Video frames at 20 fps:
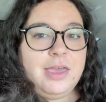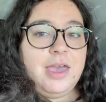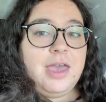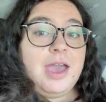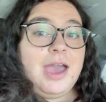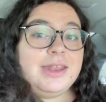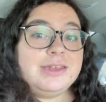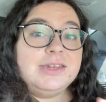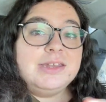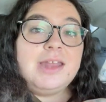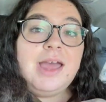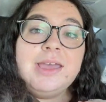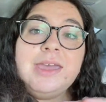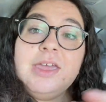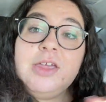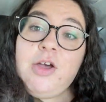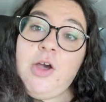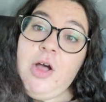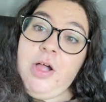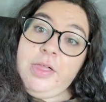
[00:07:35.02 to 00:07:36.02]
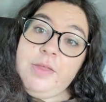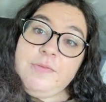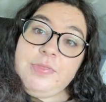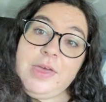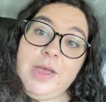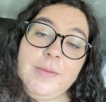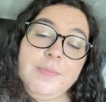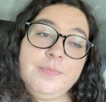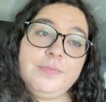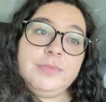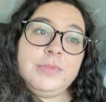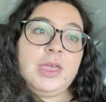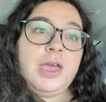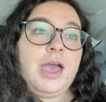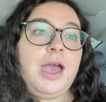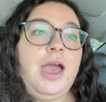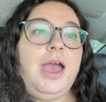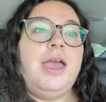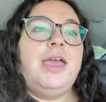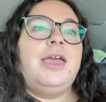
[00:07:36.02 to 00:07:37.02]
I did not get all of them.
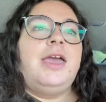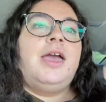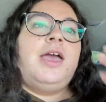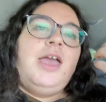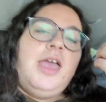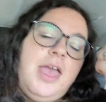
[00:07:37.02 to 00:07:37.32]
I